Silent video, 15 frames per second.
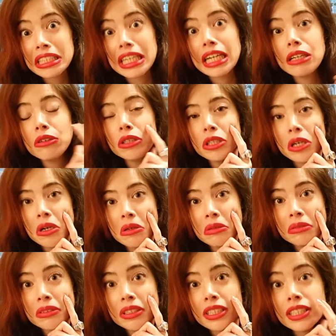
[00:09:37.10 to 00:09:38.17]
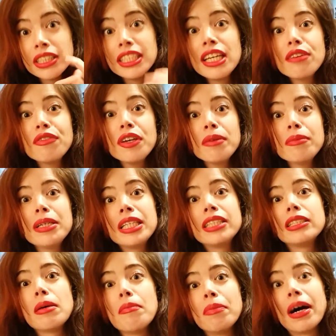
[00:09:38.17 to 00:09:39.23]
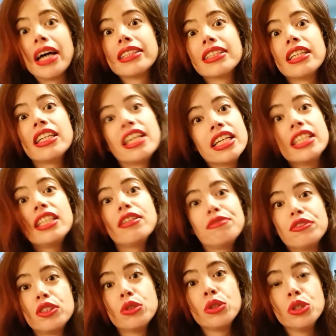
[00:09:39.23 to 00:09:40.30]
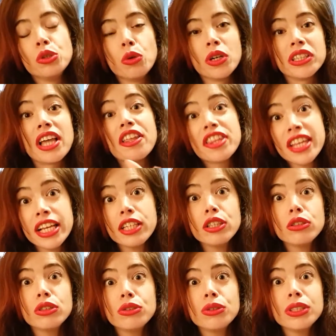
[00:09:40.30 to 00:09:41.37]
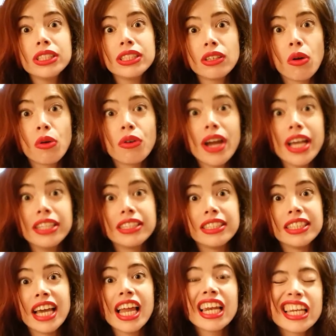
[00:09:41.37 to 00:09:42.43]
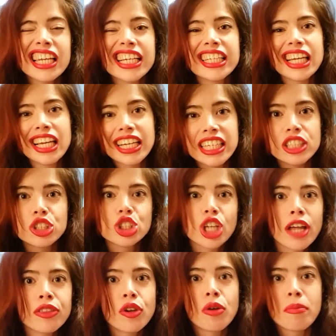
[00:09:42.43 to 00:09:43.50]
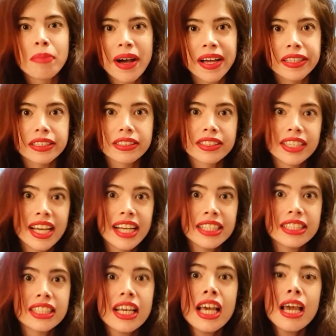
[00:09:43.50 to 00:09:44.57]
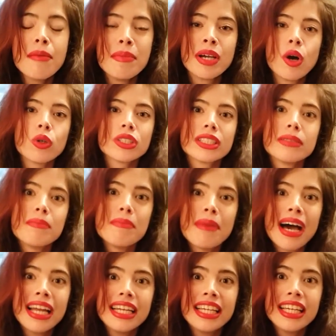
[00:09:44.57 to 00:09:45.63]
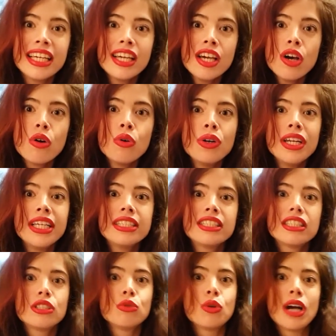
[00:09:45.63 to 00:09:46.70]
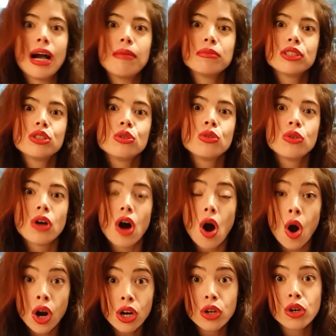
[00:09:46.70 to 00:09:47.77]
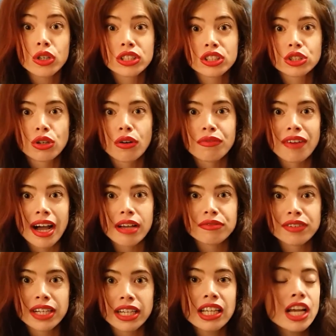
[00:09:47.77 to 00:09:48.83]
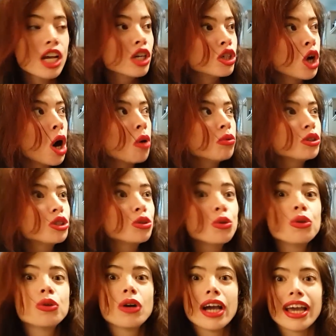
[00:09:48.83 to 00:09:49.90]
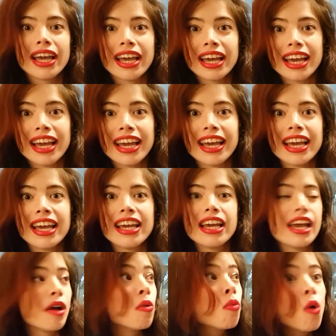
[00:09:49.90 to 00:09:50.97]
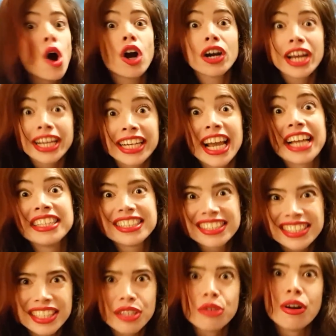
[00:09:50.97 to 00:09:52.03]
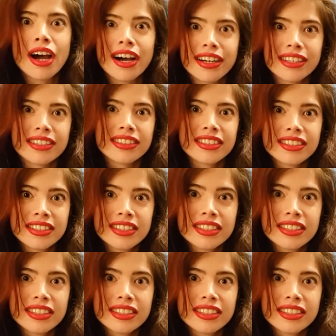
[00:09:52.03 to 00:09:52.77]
I don't know, give him in the butt and he give to you, and they think you do it already, licking each other butt, yes? Because money who needs to come to Holocaust survival go to a war against Iran.